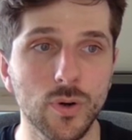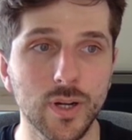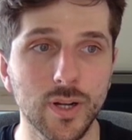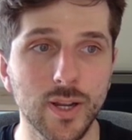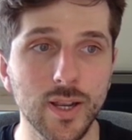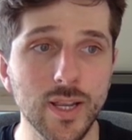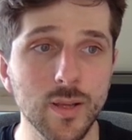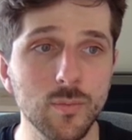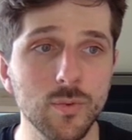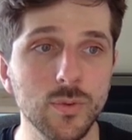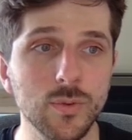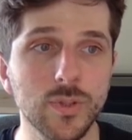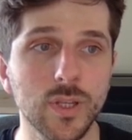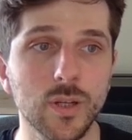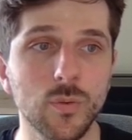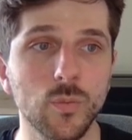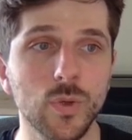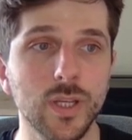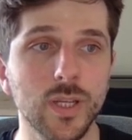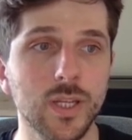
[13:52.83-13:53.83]
enabled,
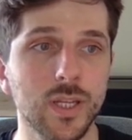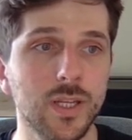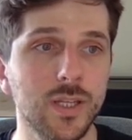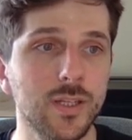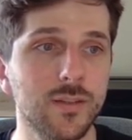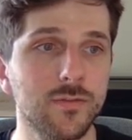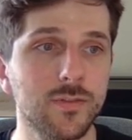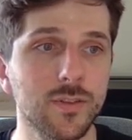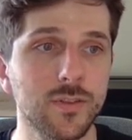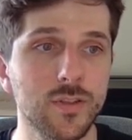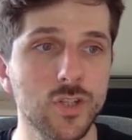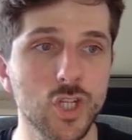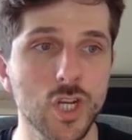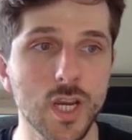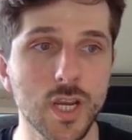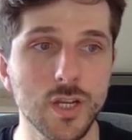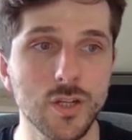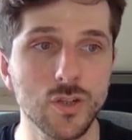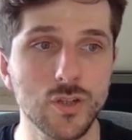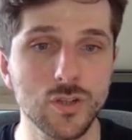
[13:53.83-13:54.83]
and we can even
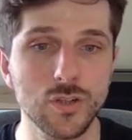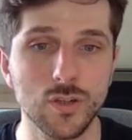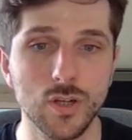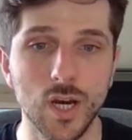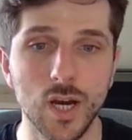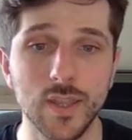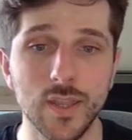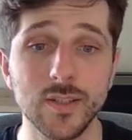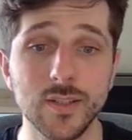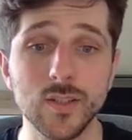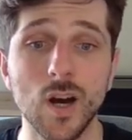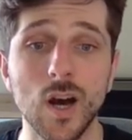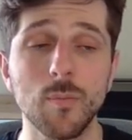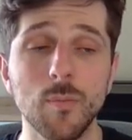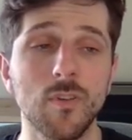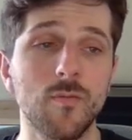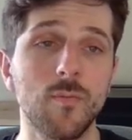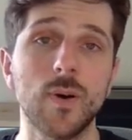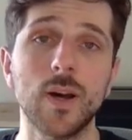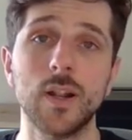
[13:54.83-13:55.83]
change the type
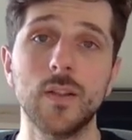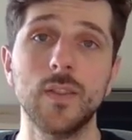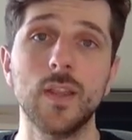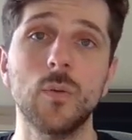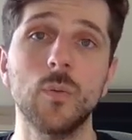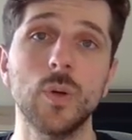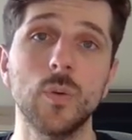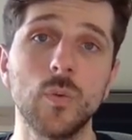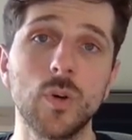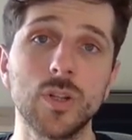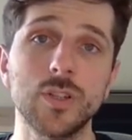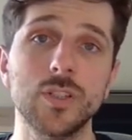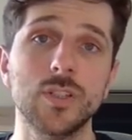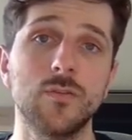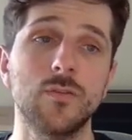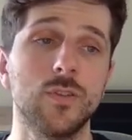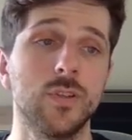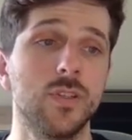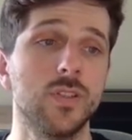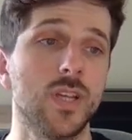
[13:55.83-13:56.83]
of button that we want. So
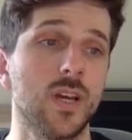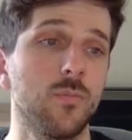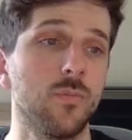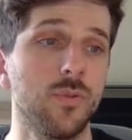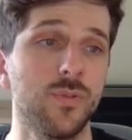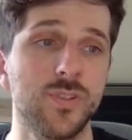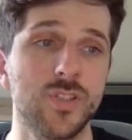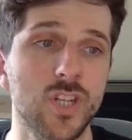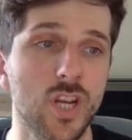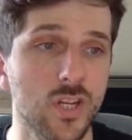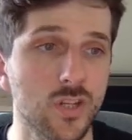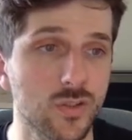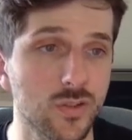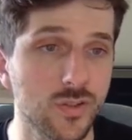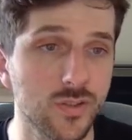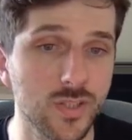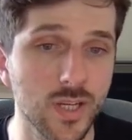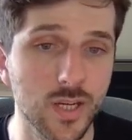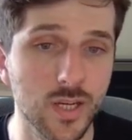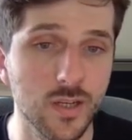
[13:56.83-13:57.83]
for example, let's change it to
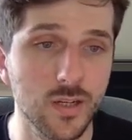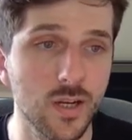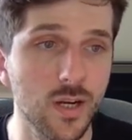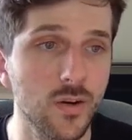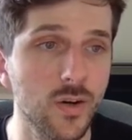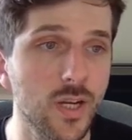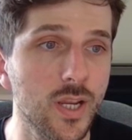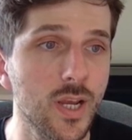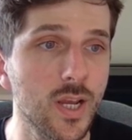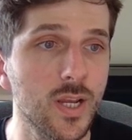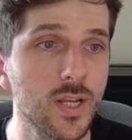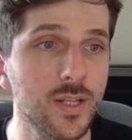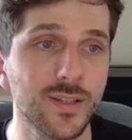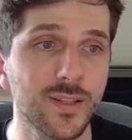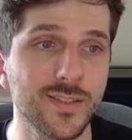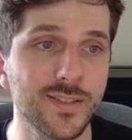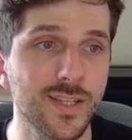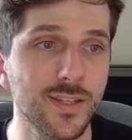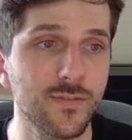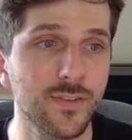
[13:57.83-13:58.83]
secondary.
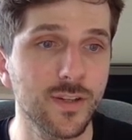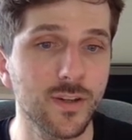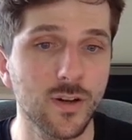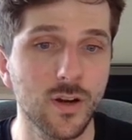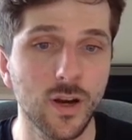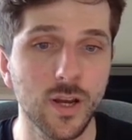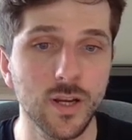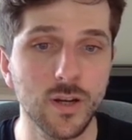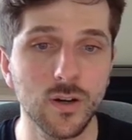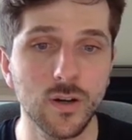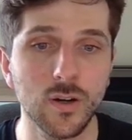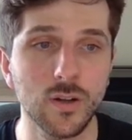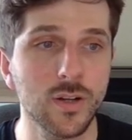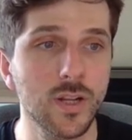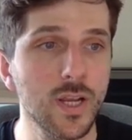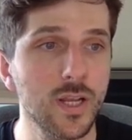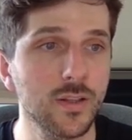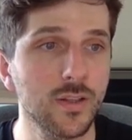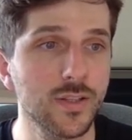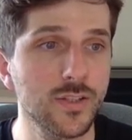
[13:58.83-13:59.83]
Let's give it an icon.
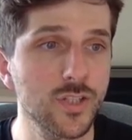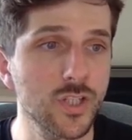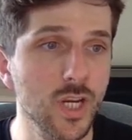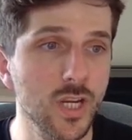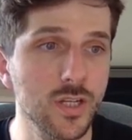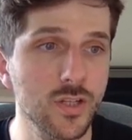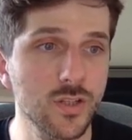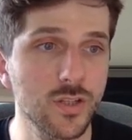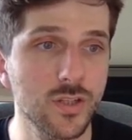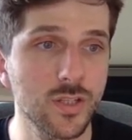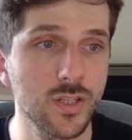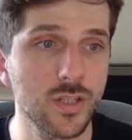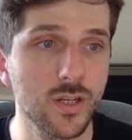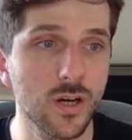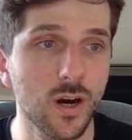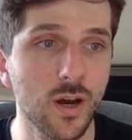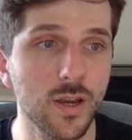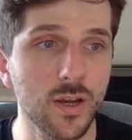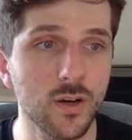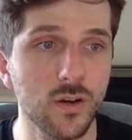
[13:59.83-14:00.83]
Let's change the
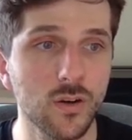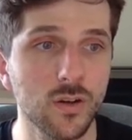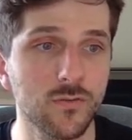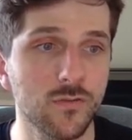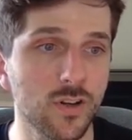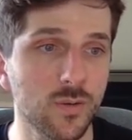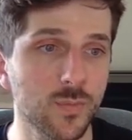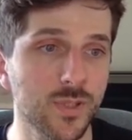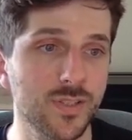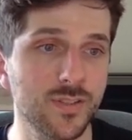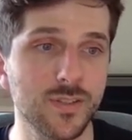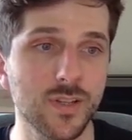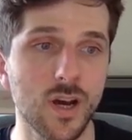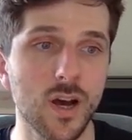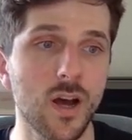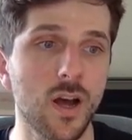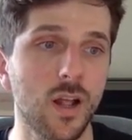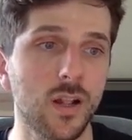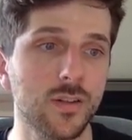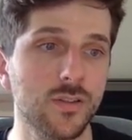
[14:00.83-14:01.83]
icon from a
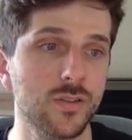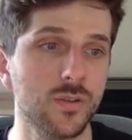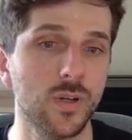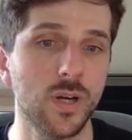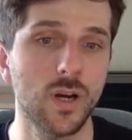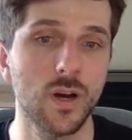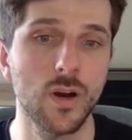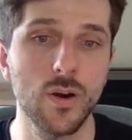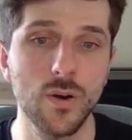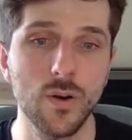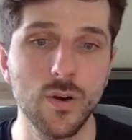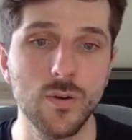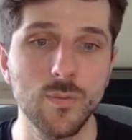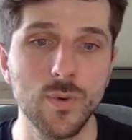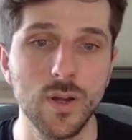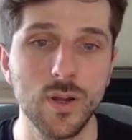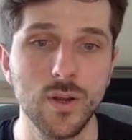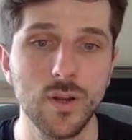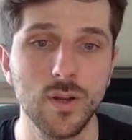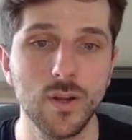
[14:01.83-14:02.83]
star to a home.
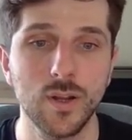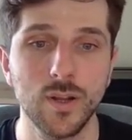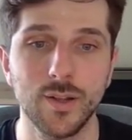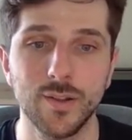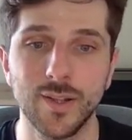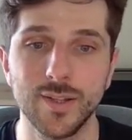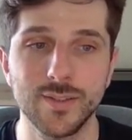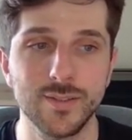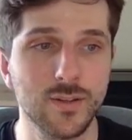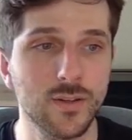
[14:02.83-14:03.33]
Let's